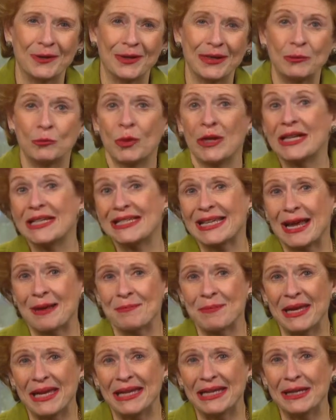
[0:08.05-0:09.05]
And what does that
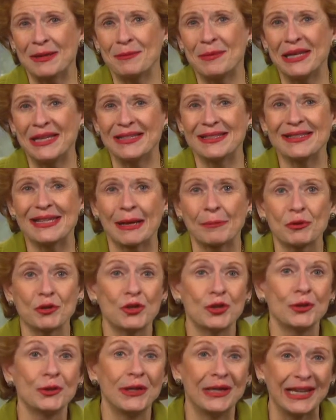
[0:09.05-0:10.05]
mean? It means
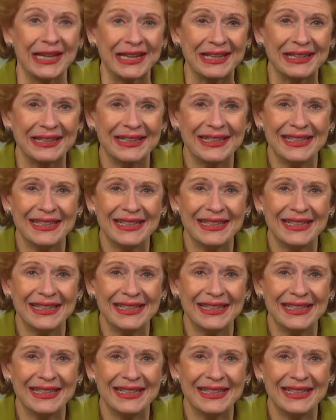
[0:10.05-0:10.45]
opportunity